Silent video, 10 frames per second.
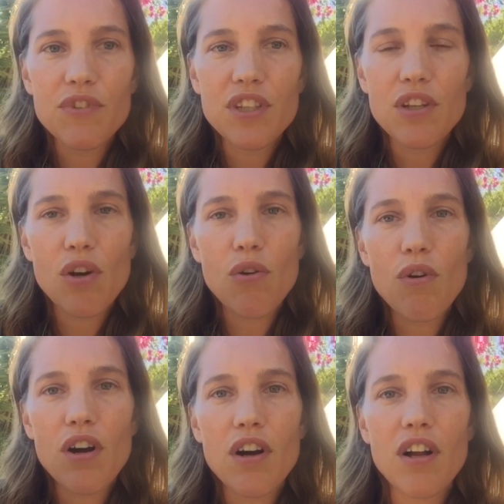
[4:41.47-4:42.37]

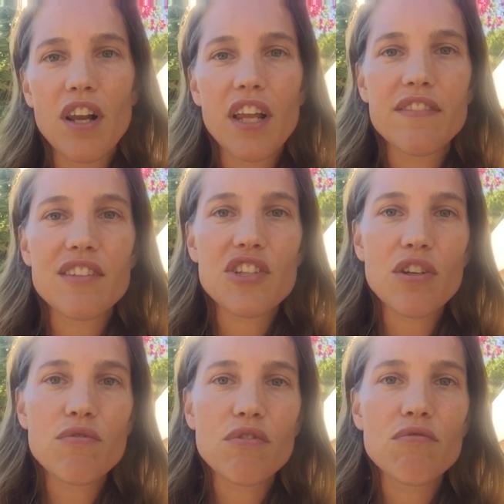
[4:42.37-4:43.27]
let the
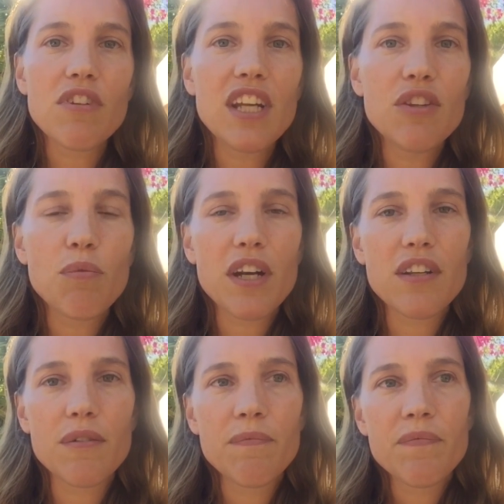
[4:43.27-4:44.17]
children read, where the